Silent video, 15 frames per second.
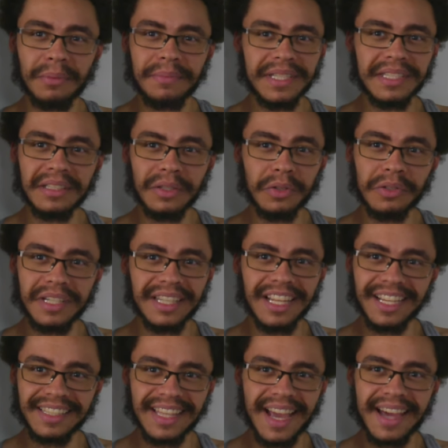Don't be deluded
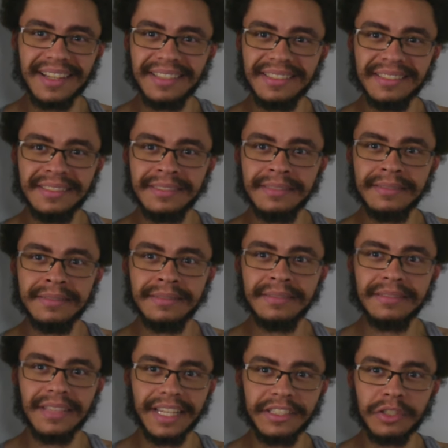like that.
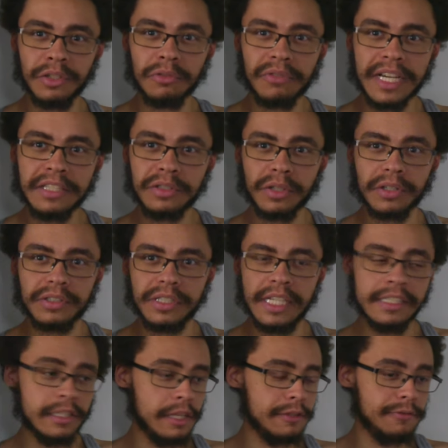Like, do research.
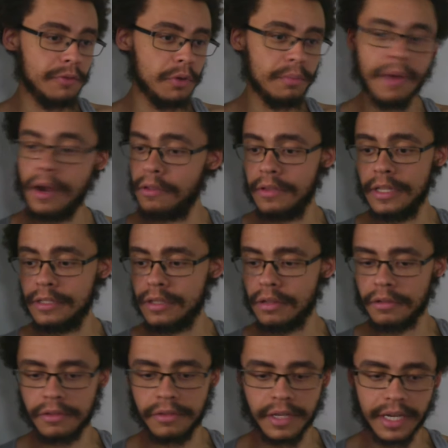Is this food better than this
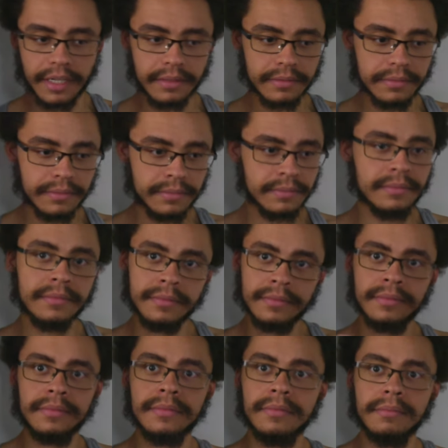other thing?
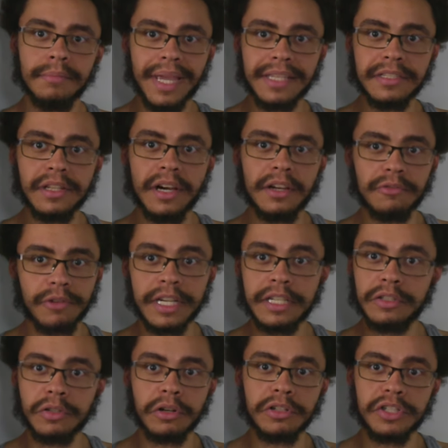Based on
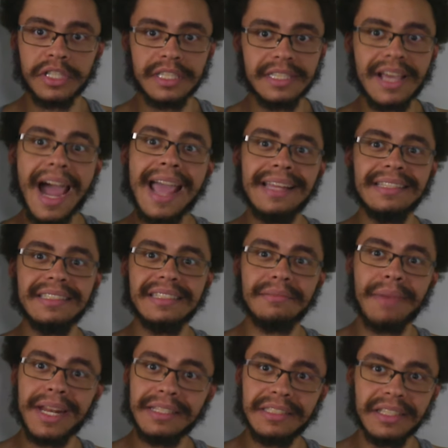research and science
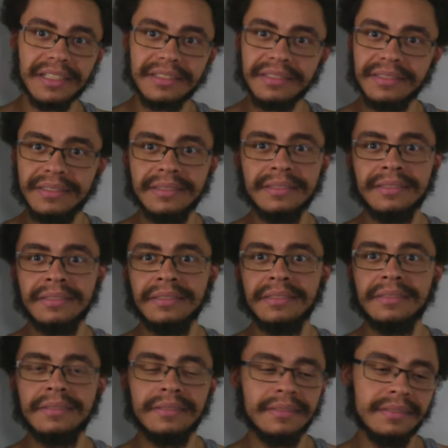and medicine?
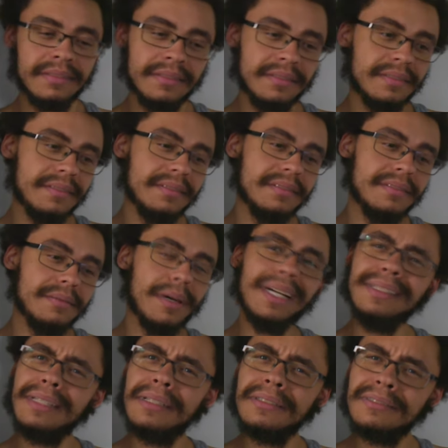
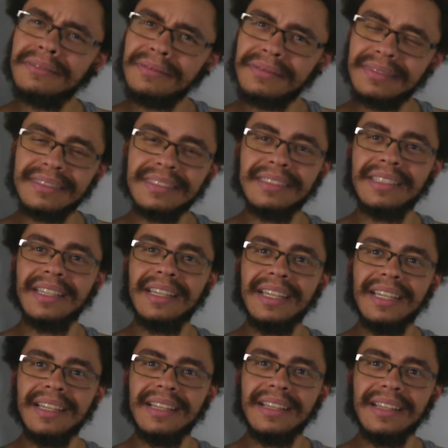What?
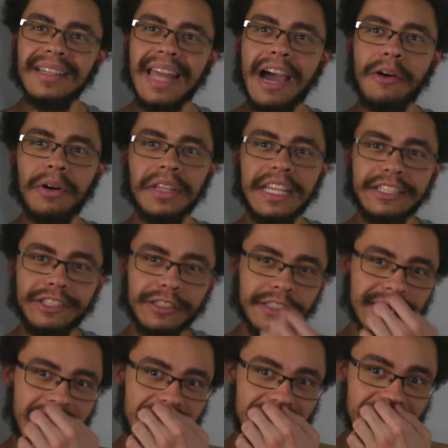Now, unless you're
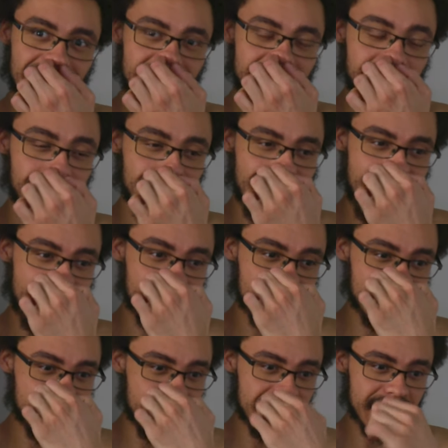saying that, like, you can have
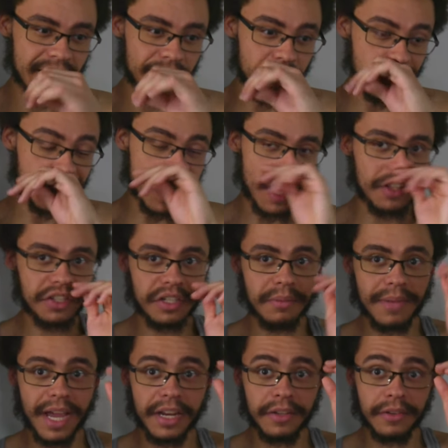these things, and if you're intelligent
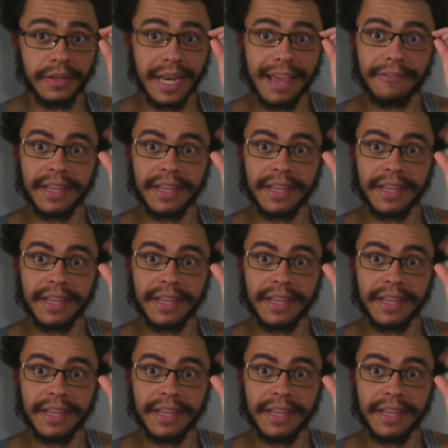about it, you can